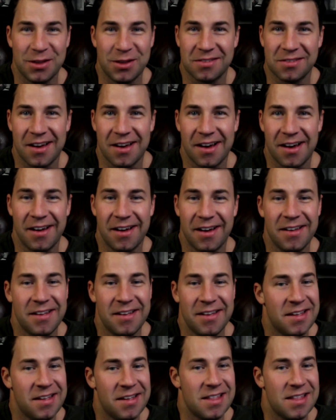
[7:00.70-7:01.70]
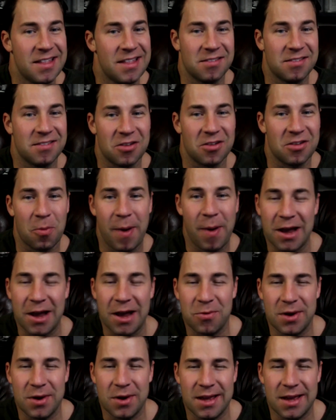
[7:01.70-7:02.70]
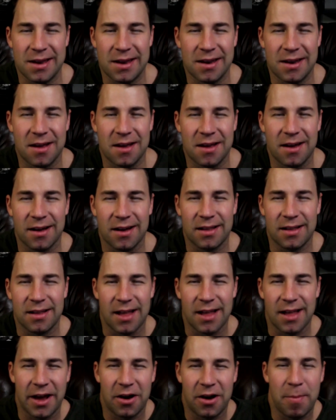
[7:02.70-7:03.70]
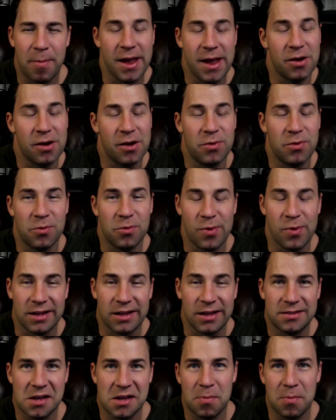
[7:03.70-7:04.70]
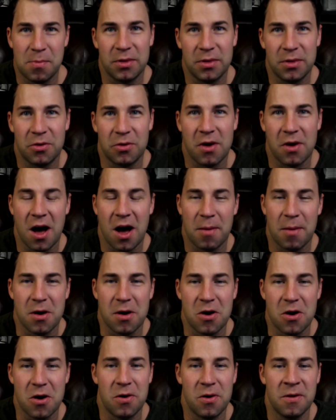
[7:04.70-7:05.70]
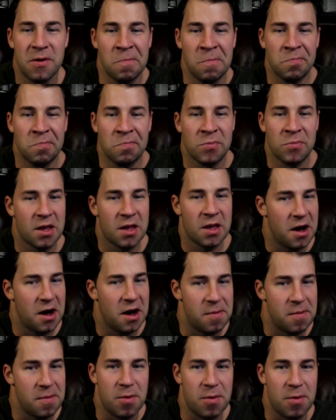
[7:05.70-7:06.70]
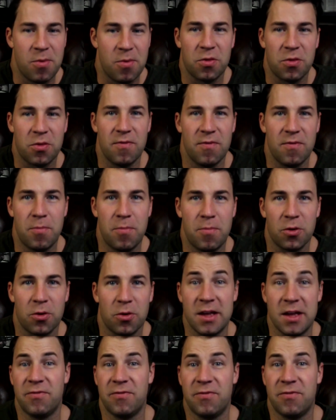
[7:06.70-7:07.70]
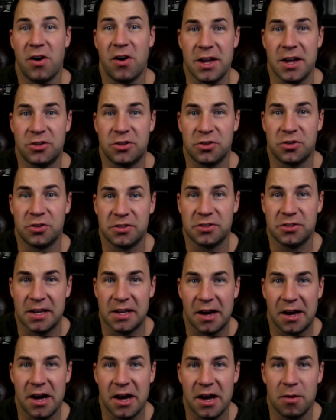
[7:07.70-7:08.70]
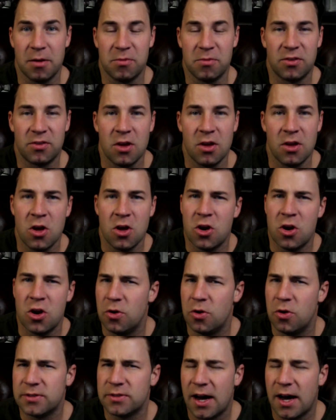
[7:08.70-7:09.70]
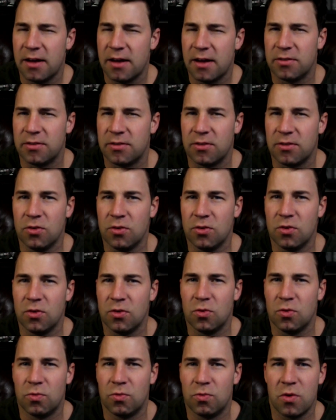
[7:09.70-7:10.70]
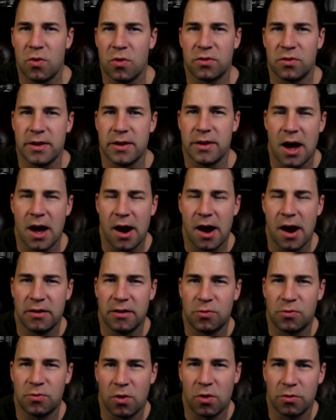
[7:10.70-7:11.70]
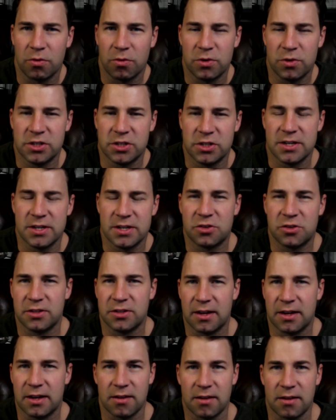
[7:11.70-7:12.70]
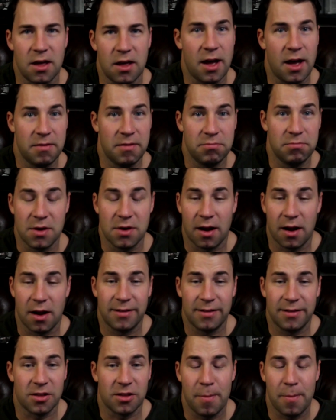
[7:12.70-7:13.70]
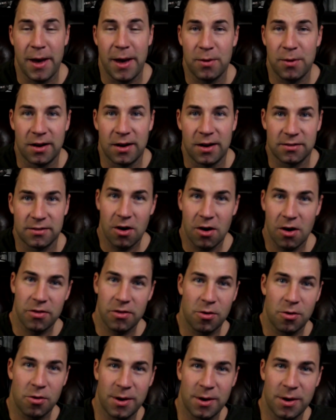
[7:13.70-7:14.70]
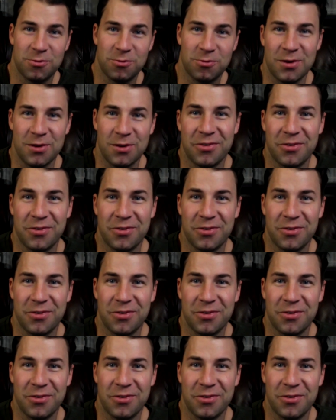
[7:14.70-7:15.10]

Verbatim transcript: uh, this little penguin glider, penguin wingtip little combo. Um, but both both in very interesting items. No ties to Rosalina Ice World, which is interesting because I, I when I saw that penguin, I was like, oh, that reminds me of